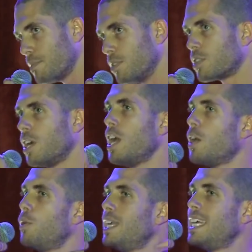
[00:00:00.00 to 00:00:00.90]
milk.
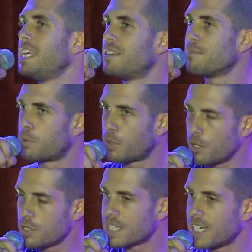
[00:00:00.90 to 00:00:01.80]
We need
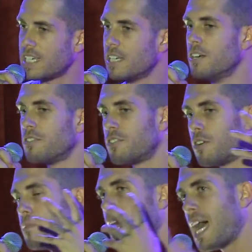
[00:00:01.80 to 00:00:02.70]
protein
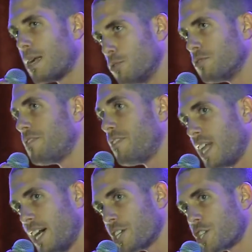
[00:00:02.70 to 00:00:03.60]
from animal
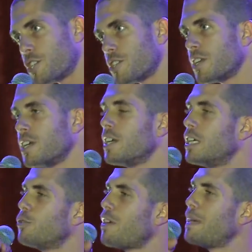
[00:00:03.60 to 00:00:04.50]
flesh.
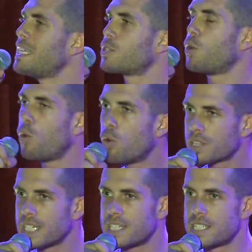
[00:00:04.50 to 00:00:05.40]
We've been
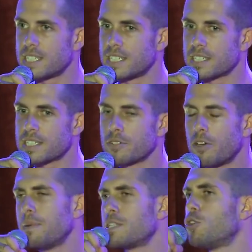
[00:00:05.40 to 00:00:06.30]
taught these things.
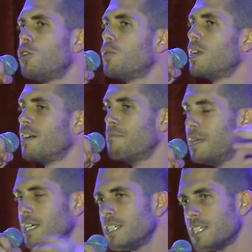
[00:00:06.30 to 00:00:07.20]
We've been taught a
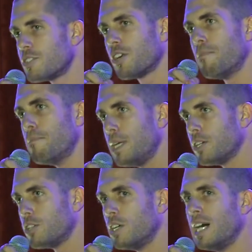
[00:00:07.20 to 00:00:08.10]
meal is not a
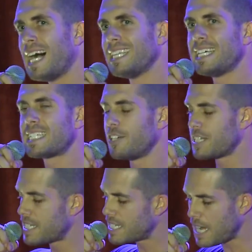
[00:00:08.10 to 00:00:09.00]
meal unless there
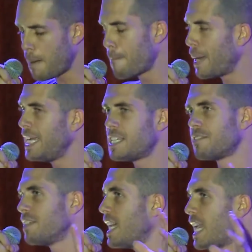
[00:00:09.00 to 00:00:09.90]
is some piece
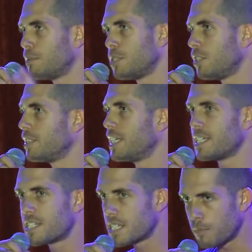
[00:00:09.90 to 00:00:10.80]
of an animal on there
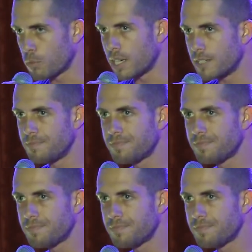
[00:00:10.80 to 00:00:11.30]
somewhere.